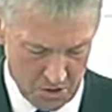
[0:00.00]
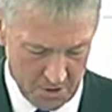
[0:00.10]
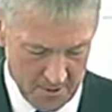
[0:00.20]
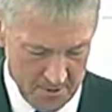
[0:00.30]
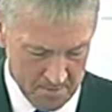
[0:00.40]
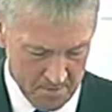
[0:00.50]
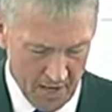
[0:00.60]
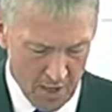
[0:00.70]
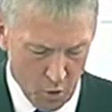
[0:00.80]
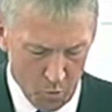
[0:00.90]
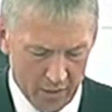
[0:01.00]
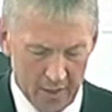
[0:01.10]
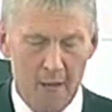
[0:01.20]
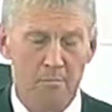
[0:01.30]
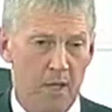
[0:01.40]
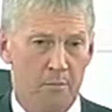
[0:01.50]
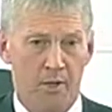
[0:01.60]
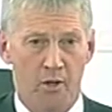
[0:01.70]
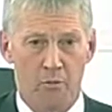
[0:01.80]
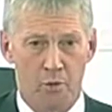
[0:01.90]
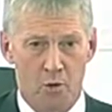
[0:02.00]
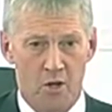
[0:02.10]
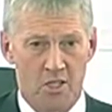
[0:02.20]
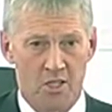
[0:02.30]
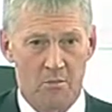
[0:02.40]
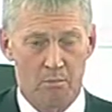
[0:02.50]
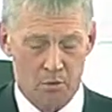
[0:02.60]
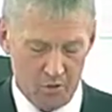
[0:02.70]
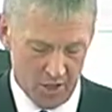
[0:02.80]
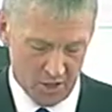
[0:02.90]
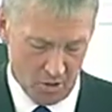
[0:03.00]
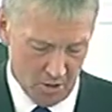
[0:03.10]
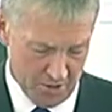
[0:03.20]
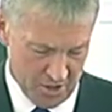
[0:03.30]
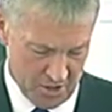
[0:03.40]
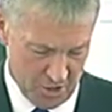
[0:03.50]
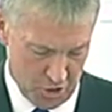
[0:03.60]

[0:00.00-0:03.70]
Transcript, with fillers: I hope we can make progress, progress, on this issue.